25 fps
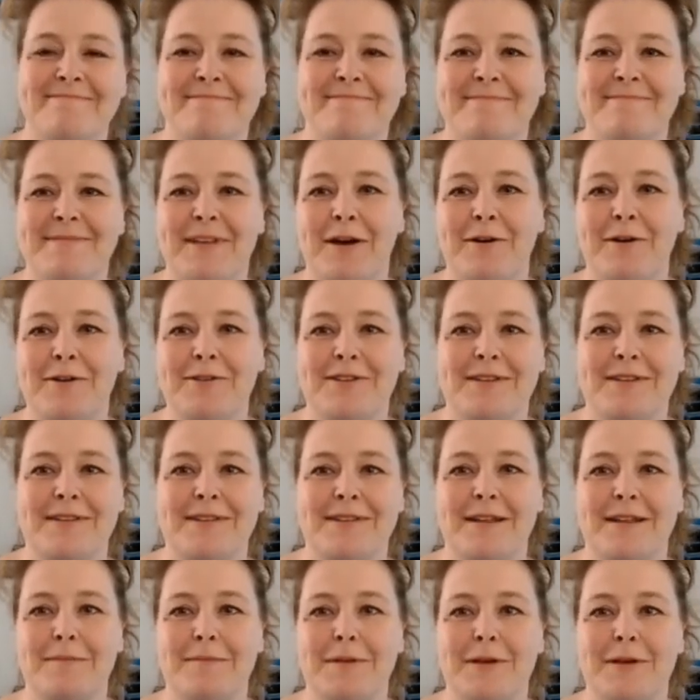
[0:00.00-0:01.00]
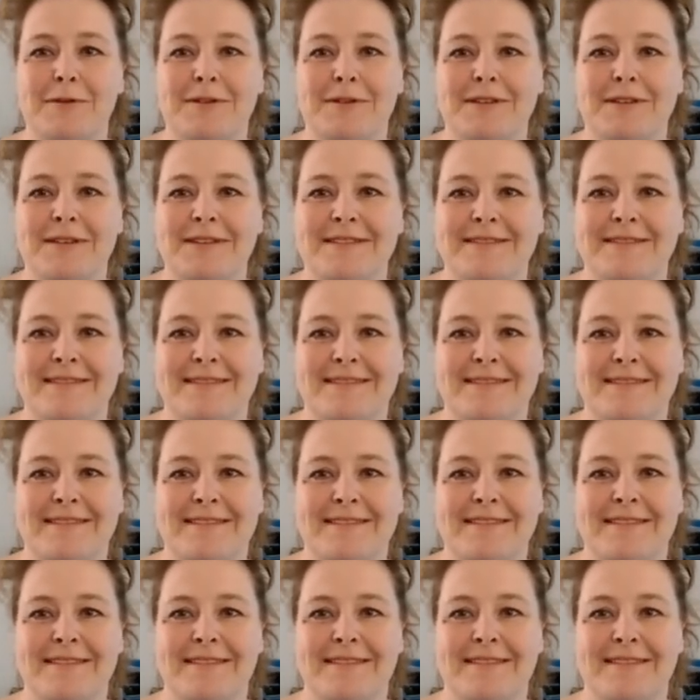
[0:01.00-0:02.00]

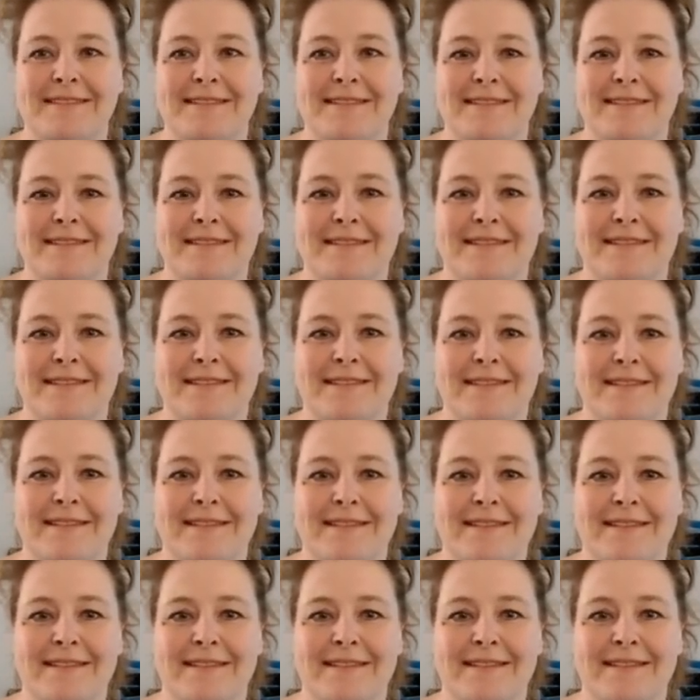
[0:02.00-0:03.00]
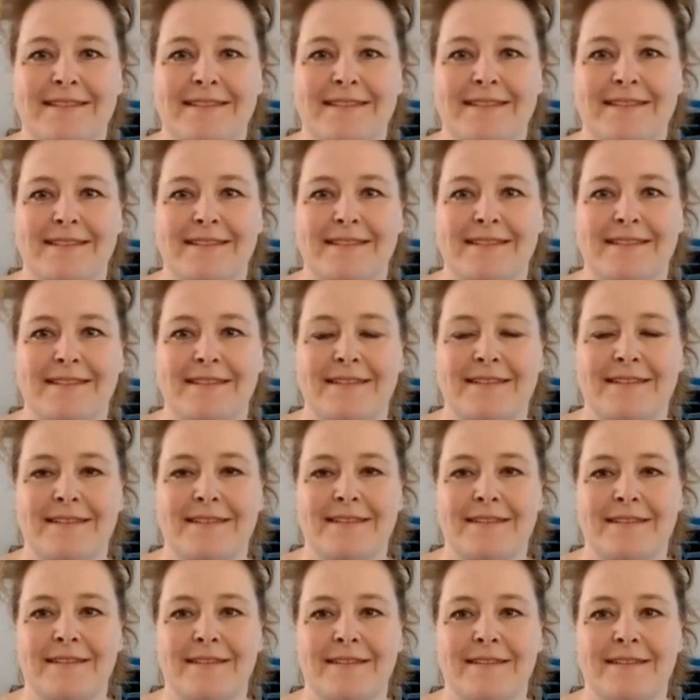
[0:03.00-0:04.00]

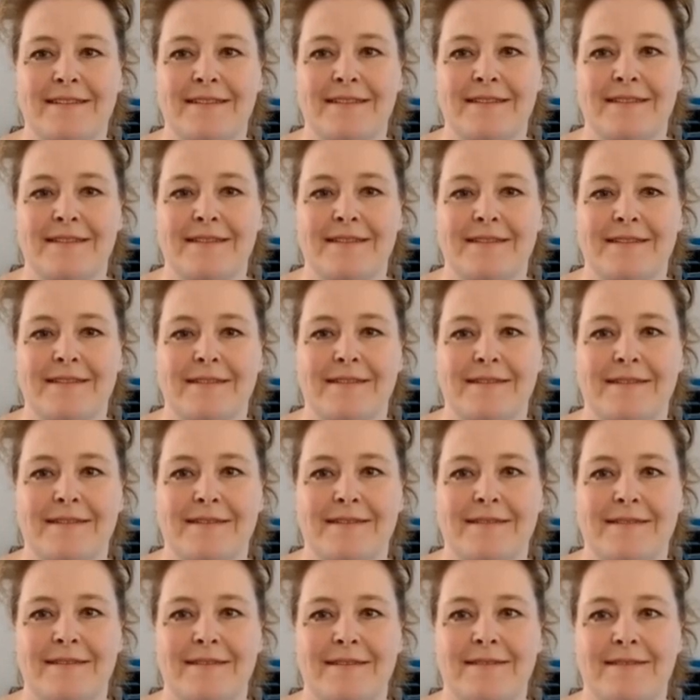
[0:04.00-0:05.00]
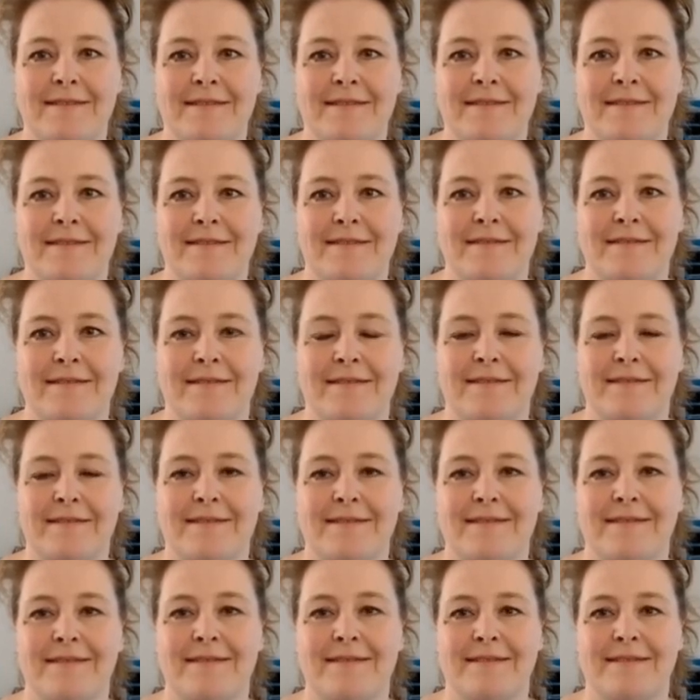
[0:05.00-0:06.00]

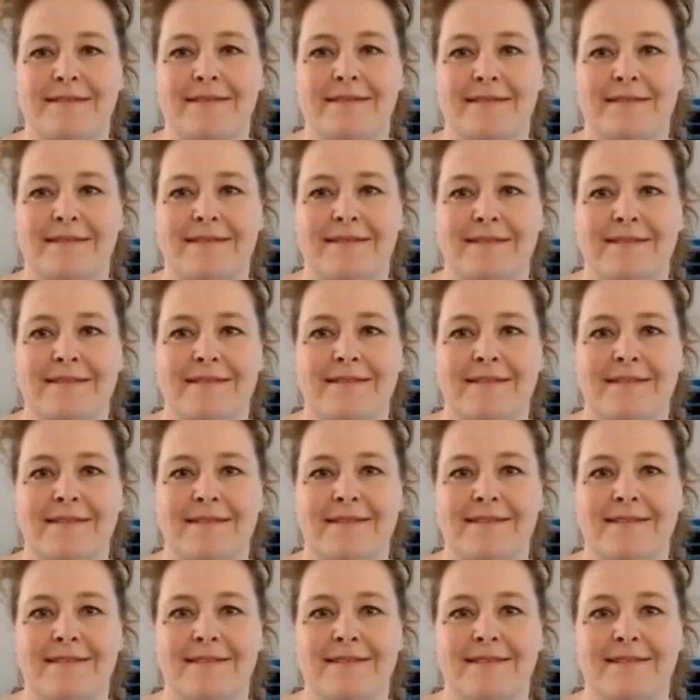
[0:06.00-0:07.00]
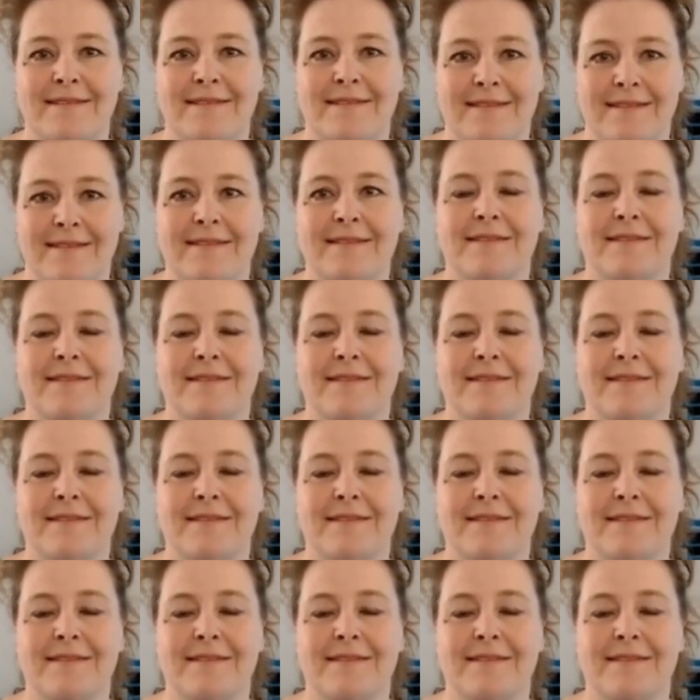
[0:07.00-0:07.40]
[no speech]